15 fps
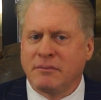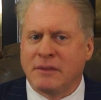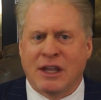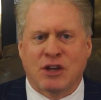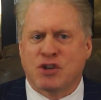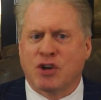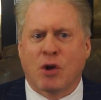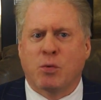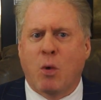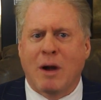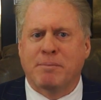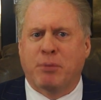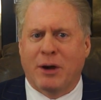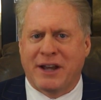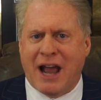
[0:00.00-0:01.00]
It showed
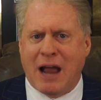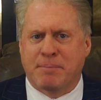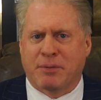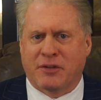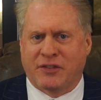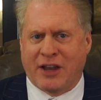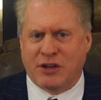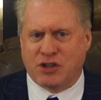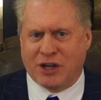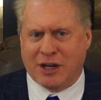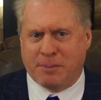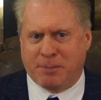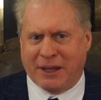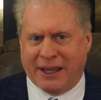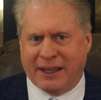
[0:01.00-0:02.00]
1.9%
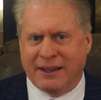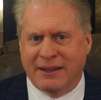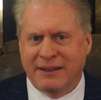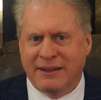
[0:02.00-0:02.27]
GDP.